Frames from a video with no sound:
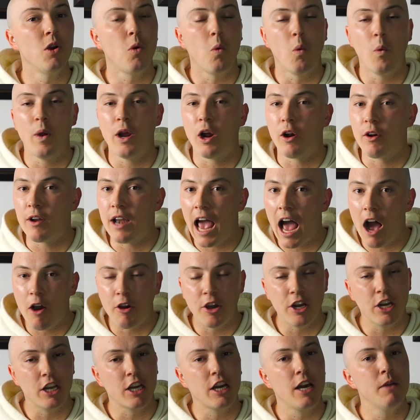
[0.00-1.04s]
We are now
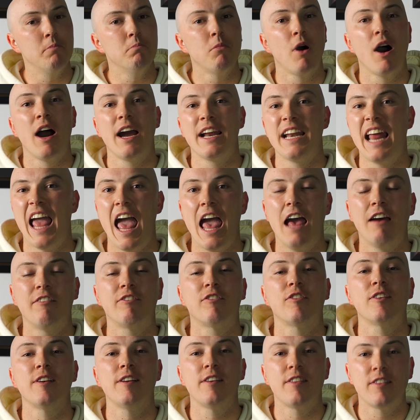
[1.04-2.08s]
going to combine
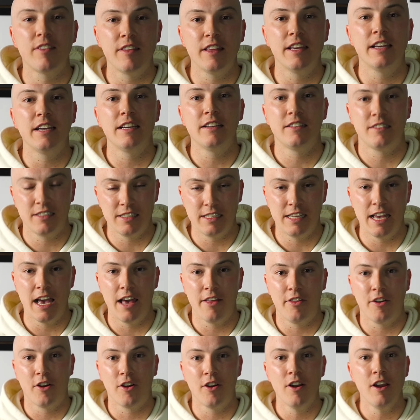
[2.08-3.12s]
everything
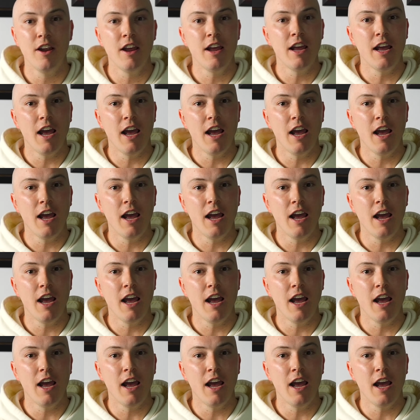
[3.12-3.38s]
together